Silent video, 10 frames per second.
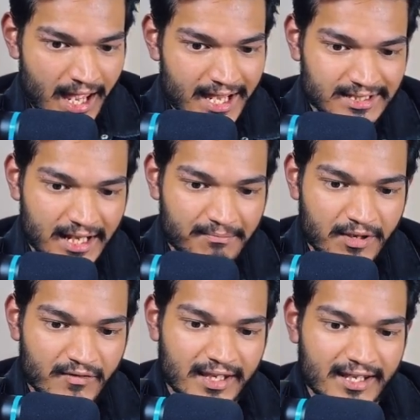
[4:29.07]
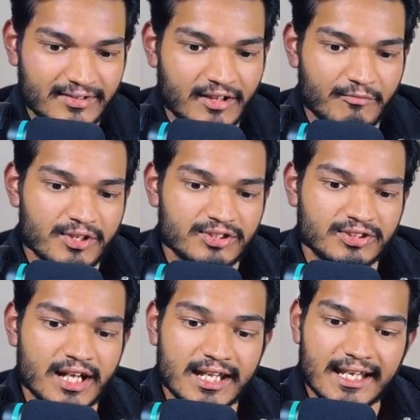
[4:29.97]
HMPV cases have been
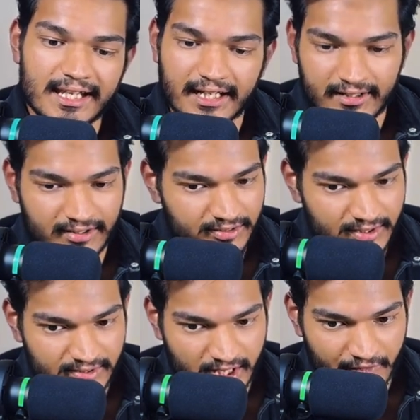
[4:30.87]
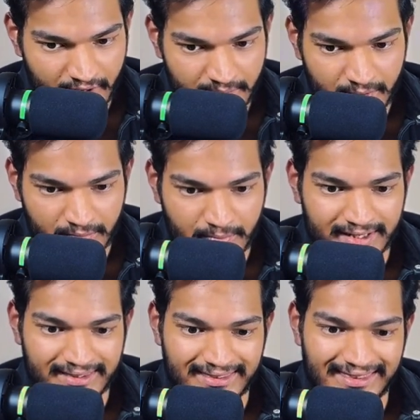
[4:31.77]
steadily increasing since November,
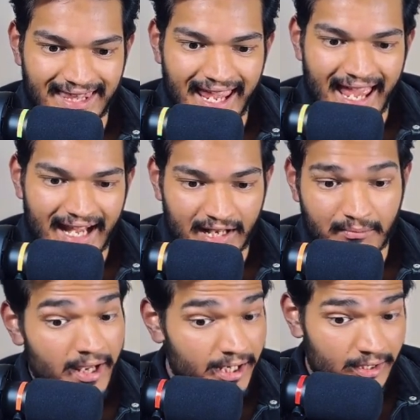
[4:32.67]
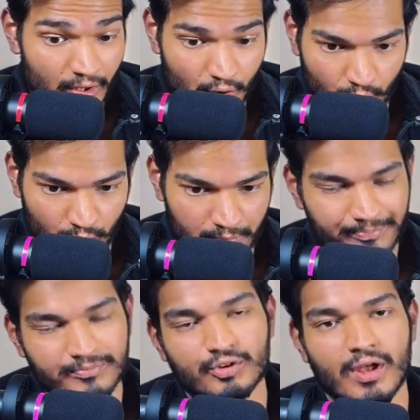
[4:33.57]
but they remain low.
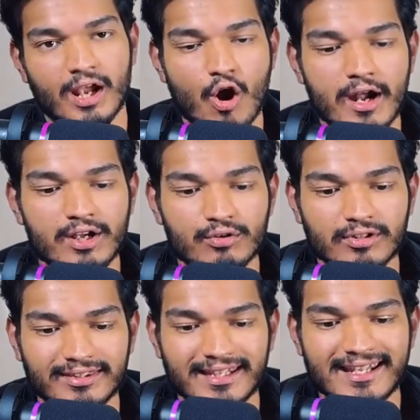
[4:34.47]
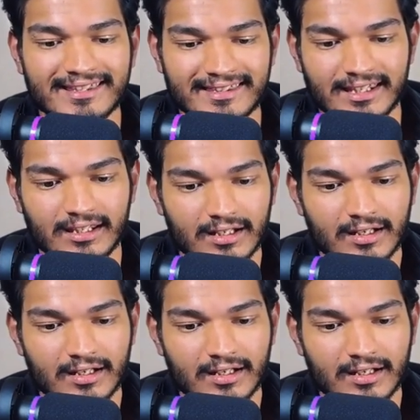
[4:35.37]
So according to the CDC,